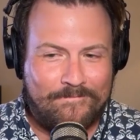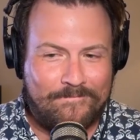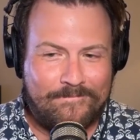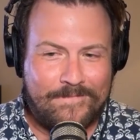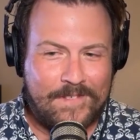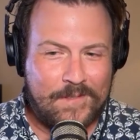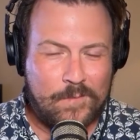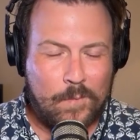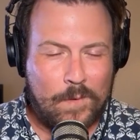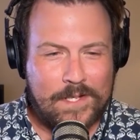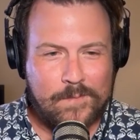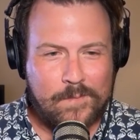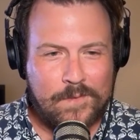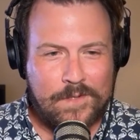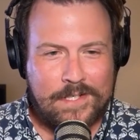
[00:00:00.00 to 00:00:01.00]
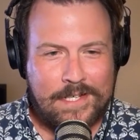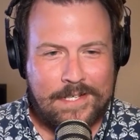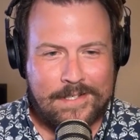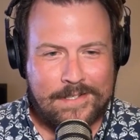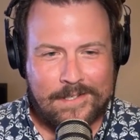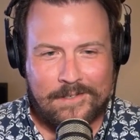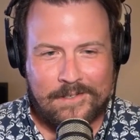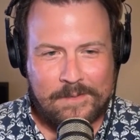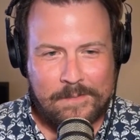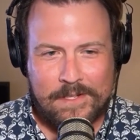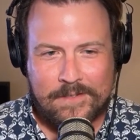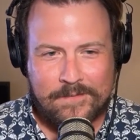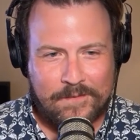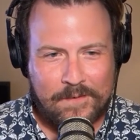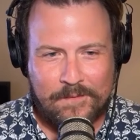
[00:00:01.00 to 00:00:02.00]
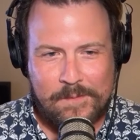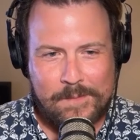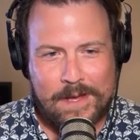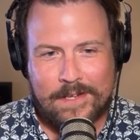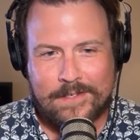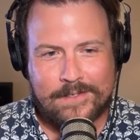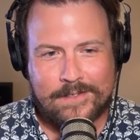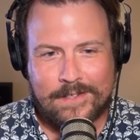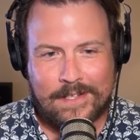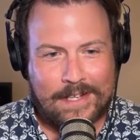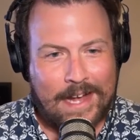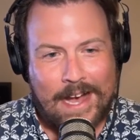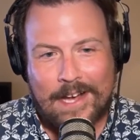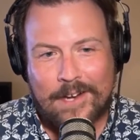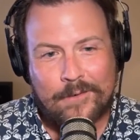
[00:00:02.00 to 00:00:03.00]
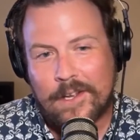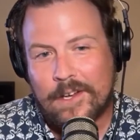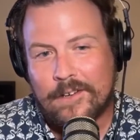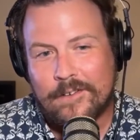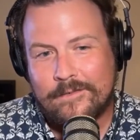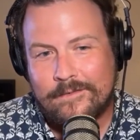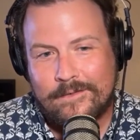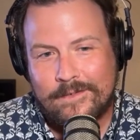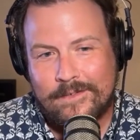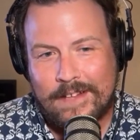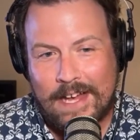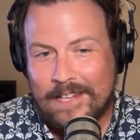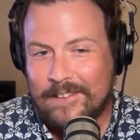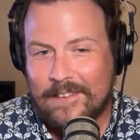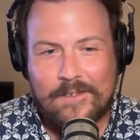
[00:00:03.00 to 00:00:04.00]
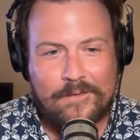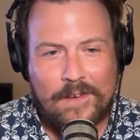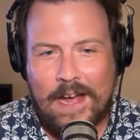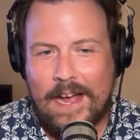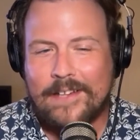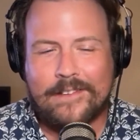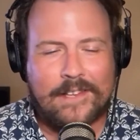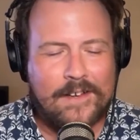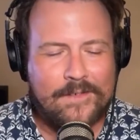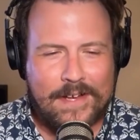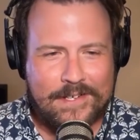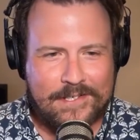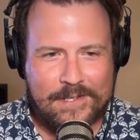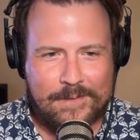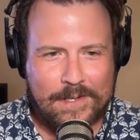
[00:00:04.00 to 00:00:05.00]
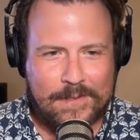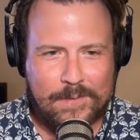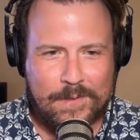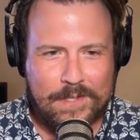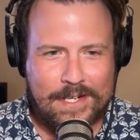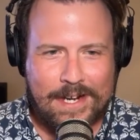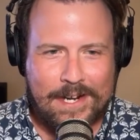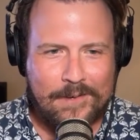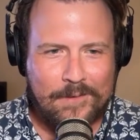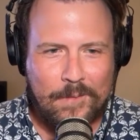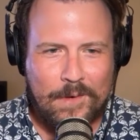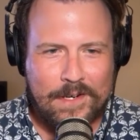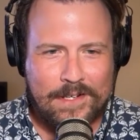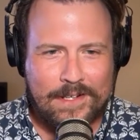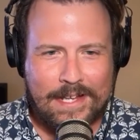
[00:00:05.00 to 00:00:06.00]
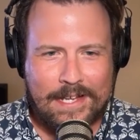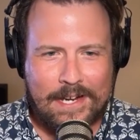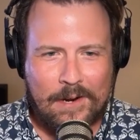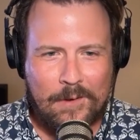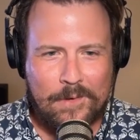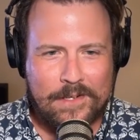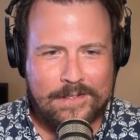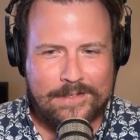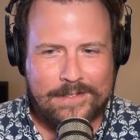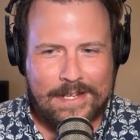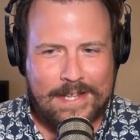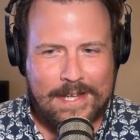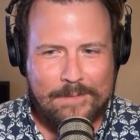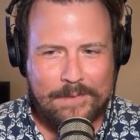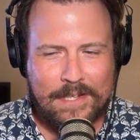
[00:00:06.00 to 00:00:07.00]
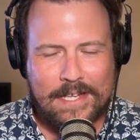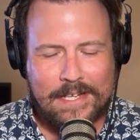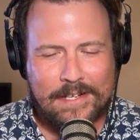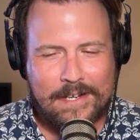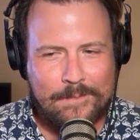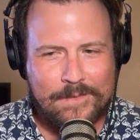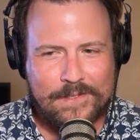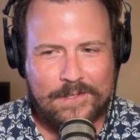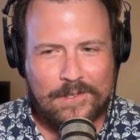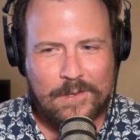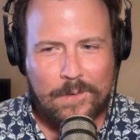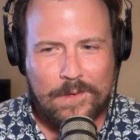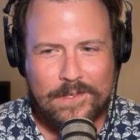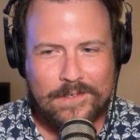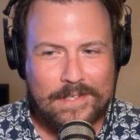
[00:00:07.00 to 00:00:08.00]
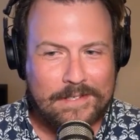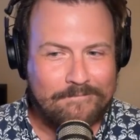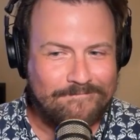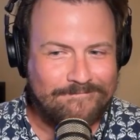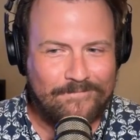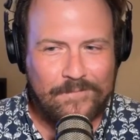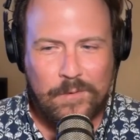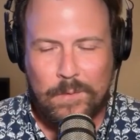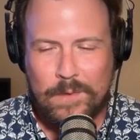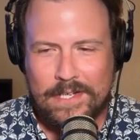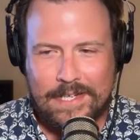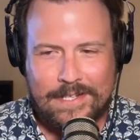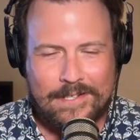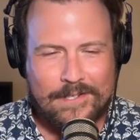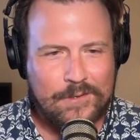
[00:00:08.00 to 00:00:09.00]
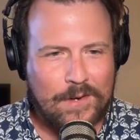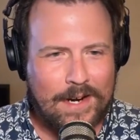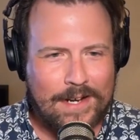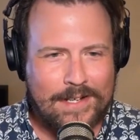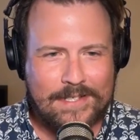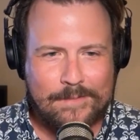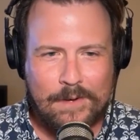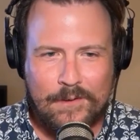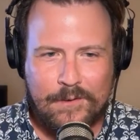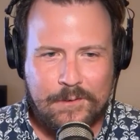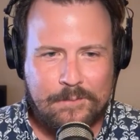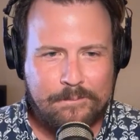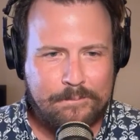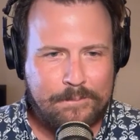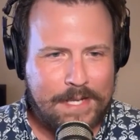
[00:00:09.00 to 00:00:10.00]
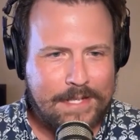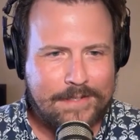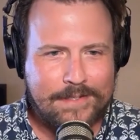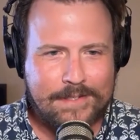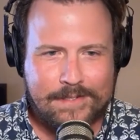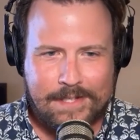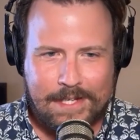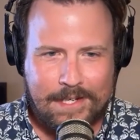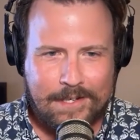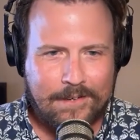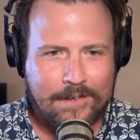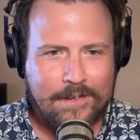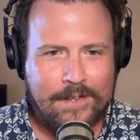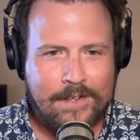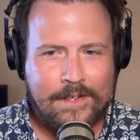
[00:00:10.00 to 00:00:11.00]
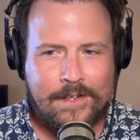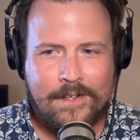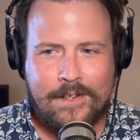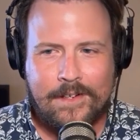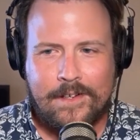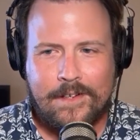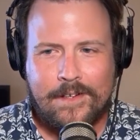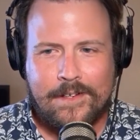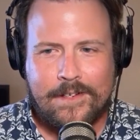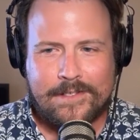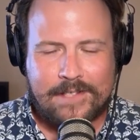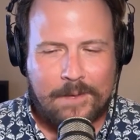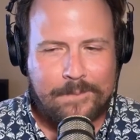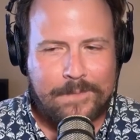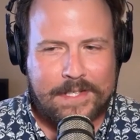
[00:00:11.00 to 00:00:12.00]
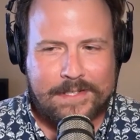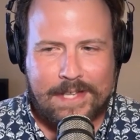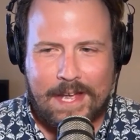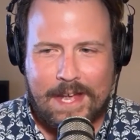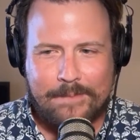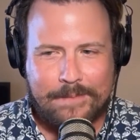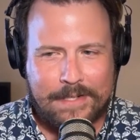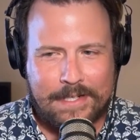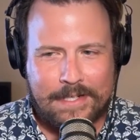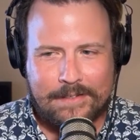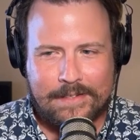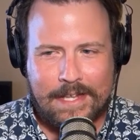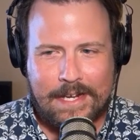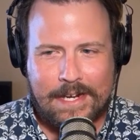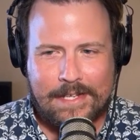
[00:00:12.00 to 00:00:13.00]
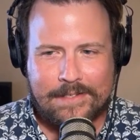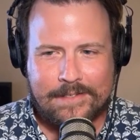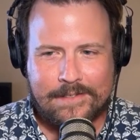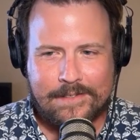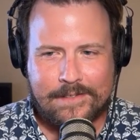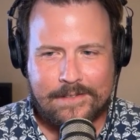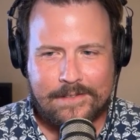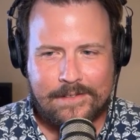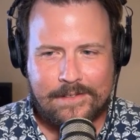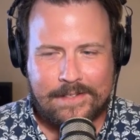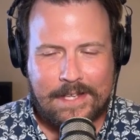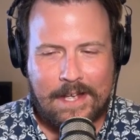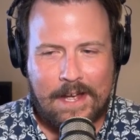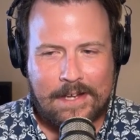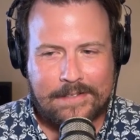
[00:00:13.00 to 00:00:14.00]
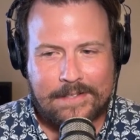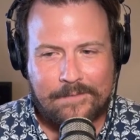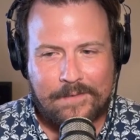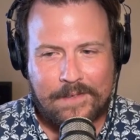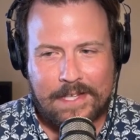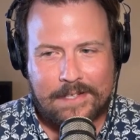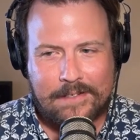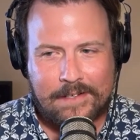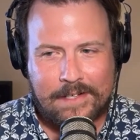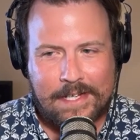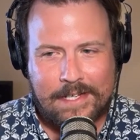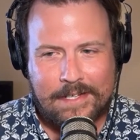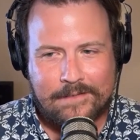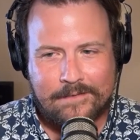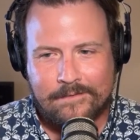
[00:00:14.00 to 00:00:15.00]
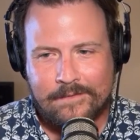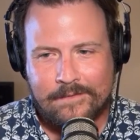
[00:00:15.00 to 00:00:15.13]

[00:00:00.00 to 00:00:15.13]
does Westwood need to sit on the bench for a few matches? Like, I don't know. I love Ashley Westwood, and I don't want to say that, but like, I'm just starting to wonder, like, do we need to try some other pieces here? Something's happening that has, because I feel like, again,